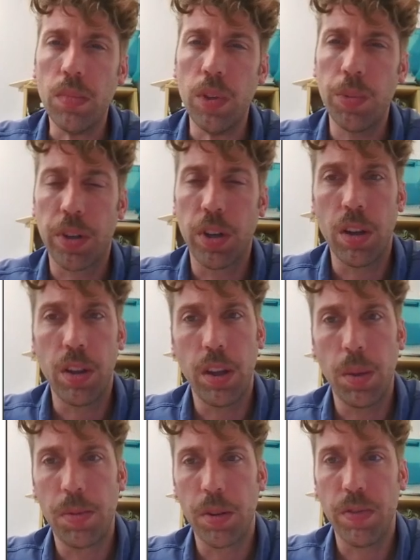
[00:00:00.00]
recall the
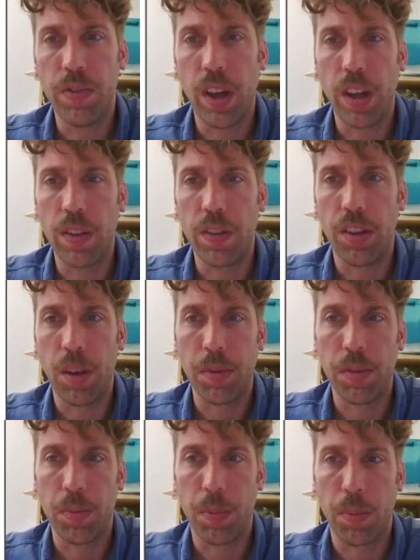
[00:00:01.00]
observed value of the
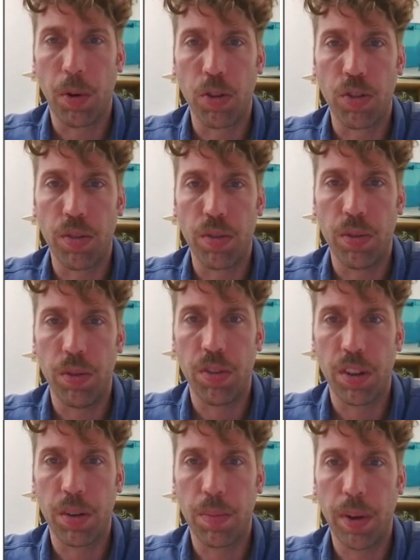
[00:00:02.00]
sample's proportion, who
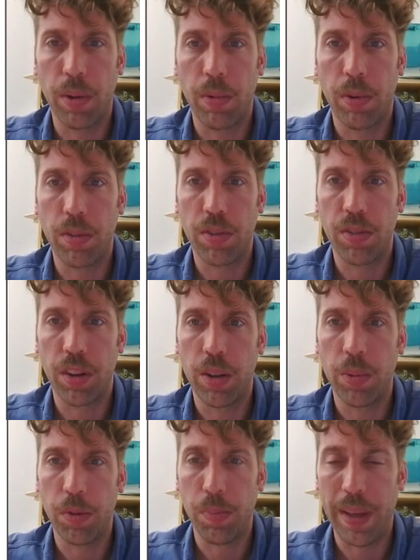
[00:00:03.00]
selected bottle water in the study,
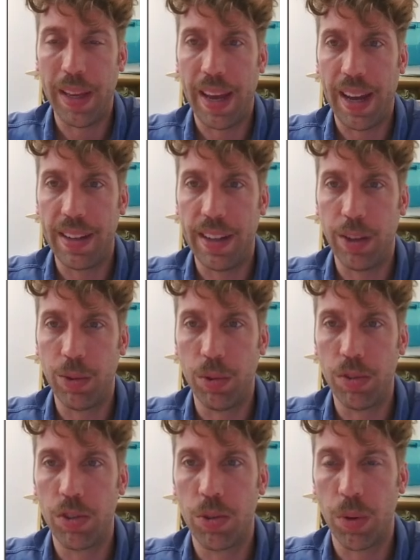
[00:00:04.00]
was p hat
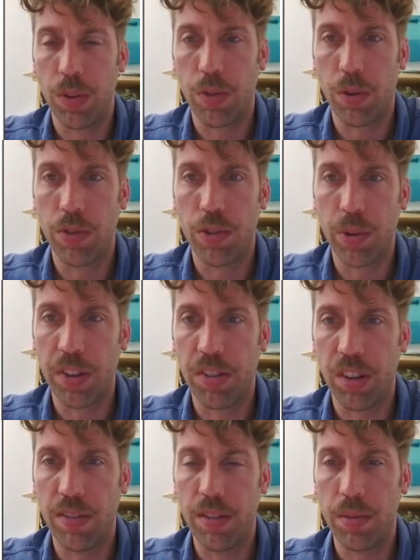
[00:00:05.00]
equals
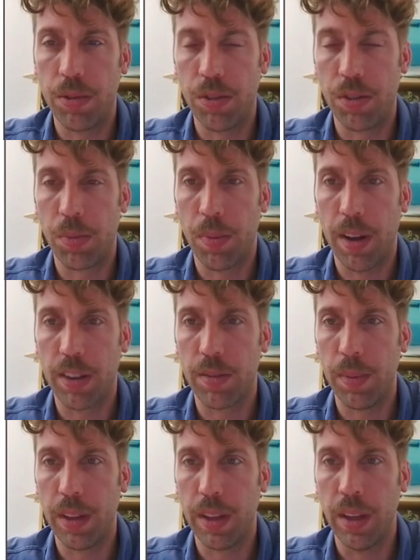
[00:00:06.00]
24/27, which is
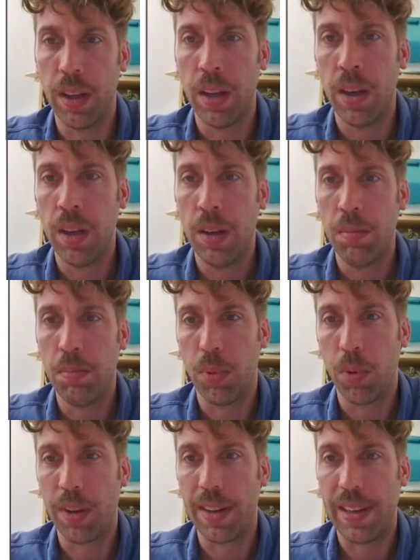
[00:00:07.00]
approximately
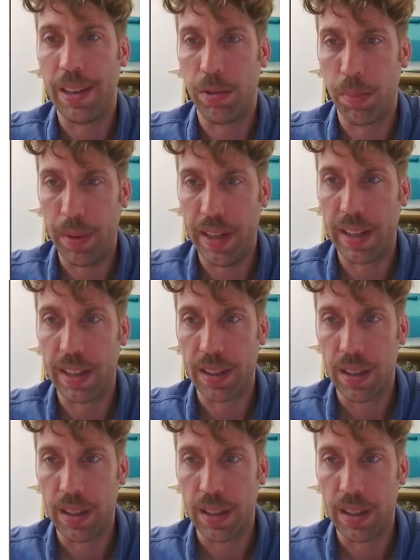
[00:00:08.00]
0.8 repeating.